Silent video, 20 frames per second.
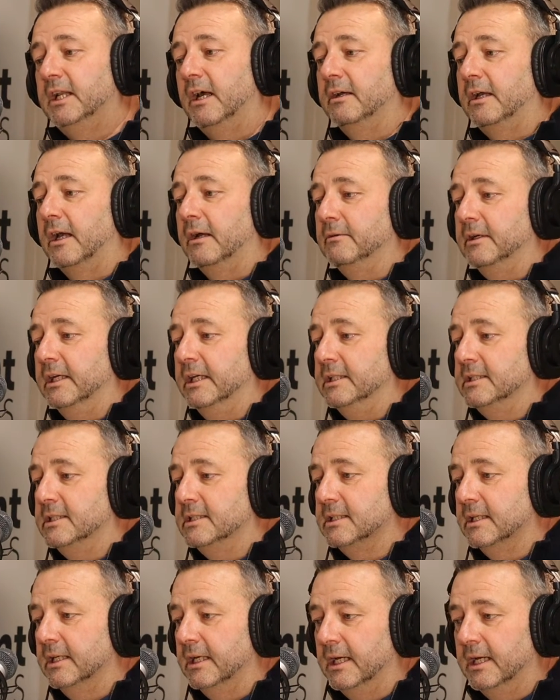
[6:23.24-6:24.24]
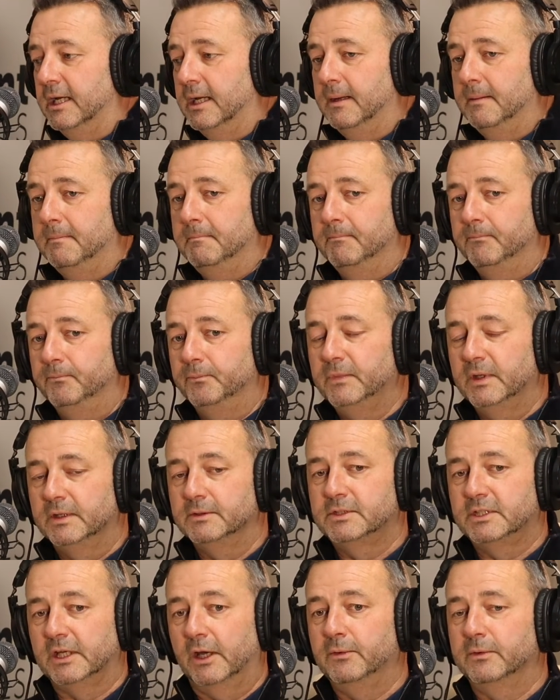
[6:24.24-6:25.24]
logo is
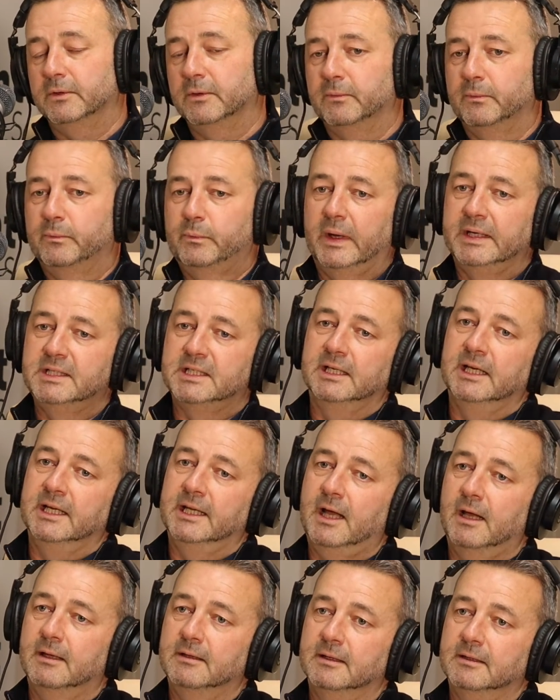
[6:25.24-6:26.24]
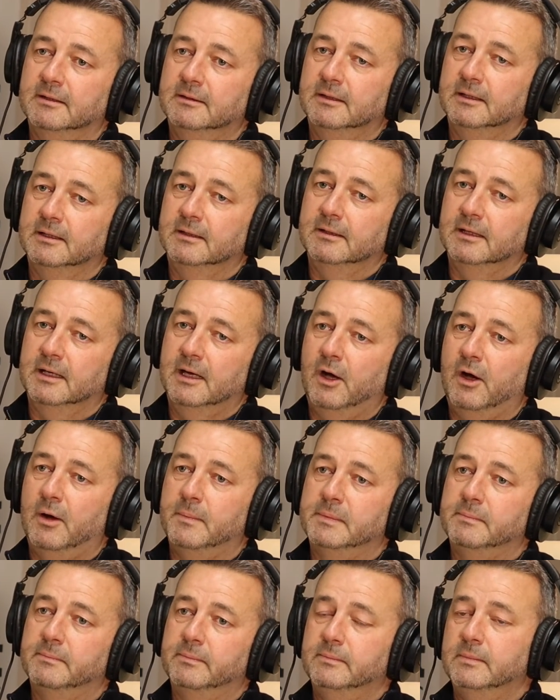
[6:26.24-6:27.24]
so basically the
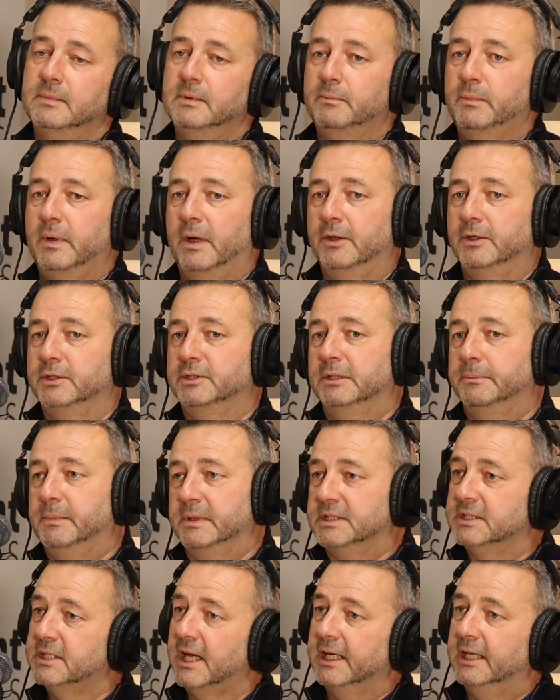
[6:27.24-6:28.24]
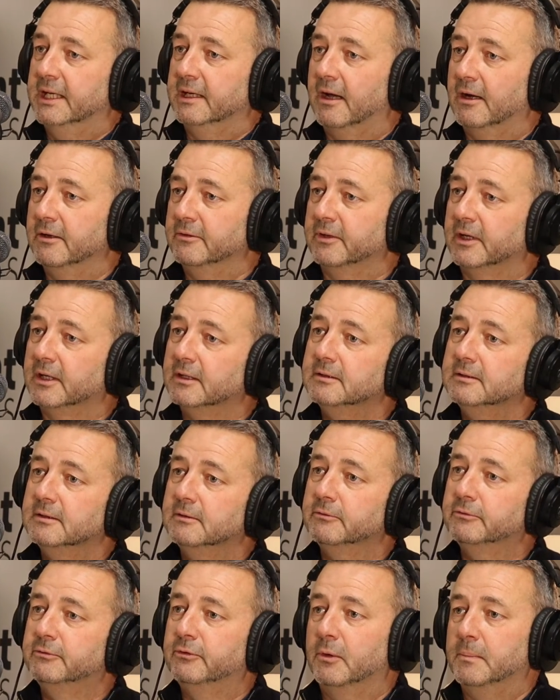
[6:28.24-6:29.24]
carbon partnership is taken over
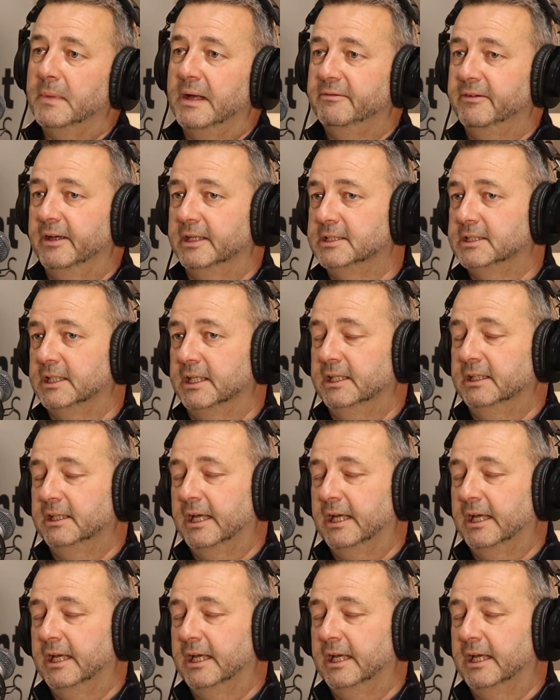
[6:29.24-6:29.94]
from FSC.